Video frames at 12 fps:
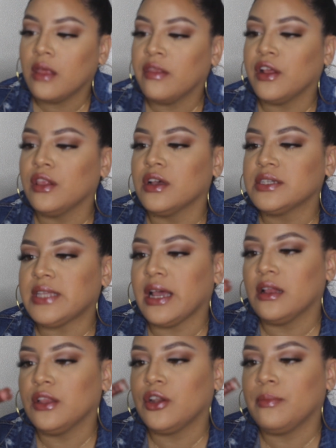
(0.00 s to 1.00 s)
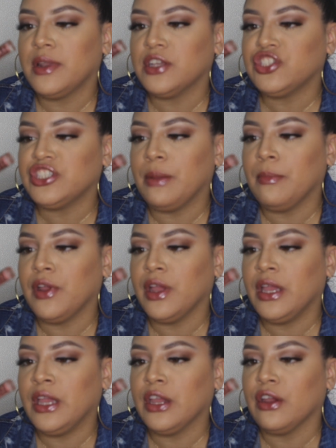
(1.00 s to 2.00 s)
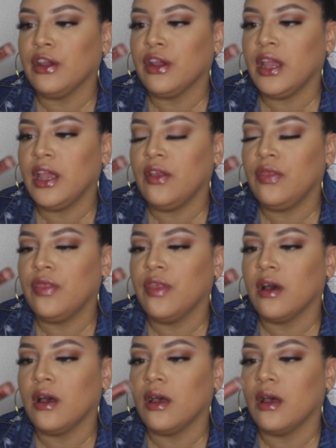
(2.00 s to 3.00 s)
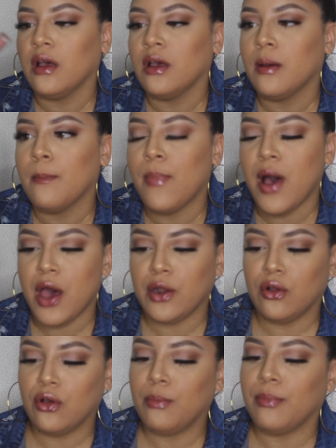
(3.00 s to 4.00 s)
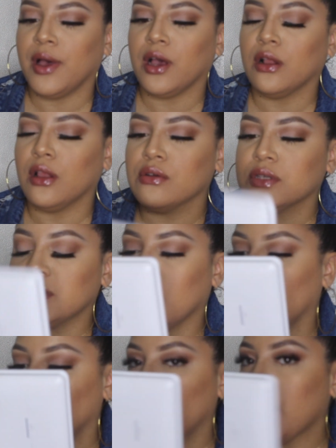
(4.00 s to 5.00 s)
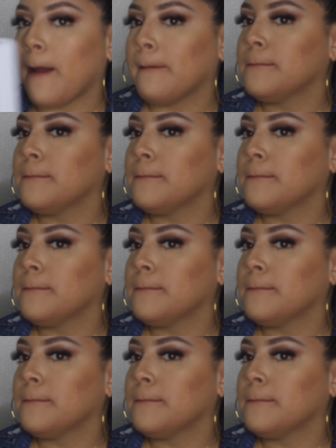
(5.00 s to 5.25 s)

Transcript: There looks like a little bit of shimmer here in the bottle, but close up,